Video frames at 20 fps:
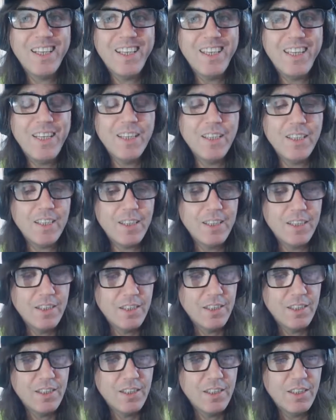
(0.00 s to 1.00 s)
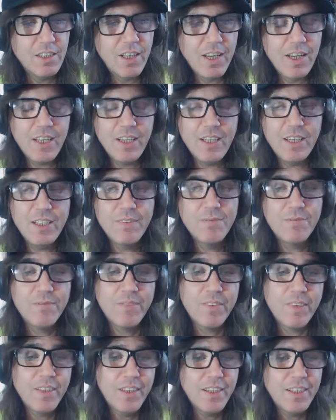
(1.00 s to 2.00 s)
Legally, right?
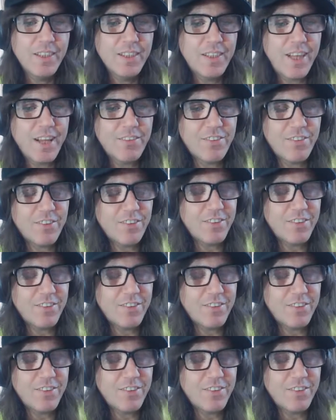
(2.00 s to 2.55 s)
That's